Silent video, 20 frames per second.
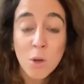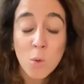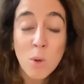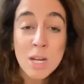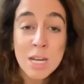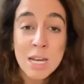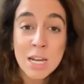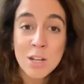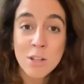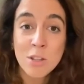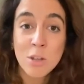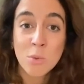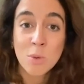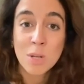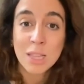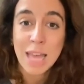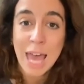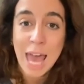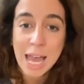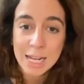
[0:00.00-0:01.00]
we needed the
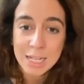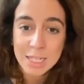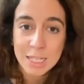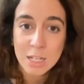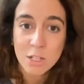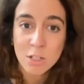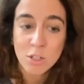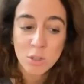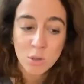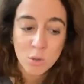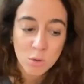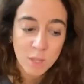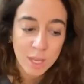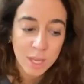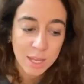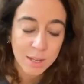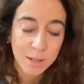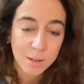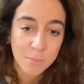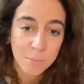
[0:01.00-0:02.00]
relaxing,
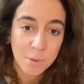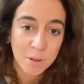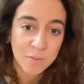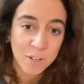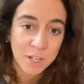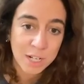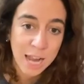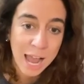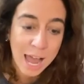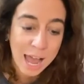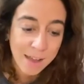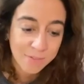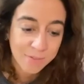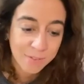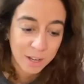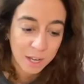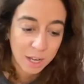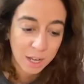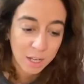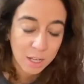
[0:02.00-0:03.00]
soothing, but for
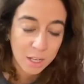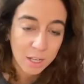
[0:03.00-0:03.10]
kapha,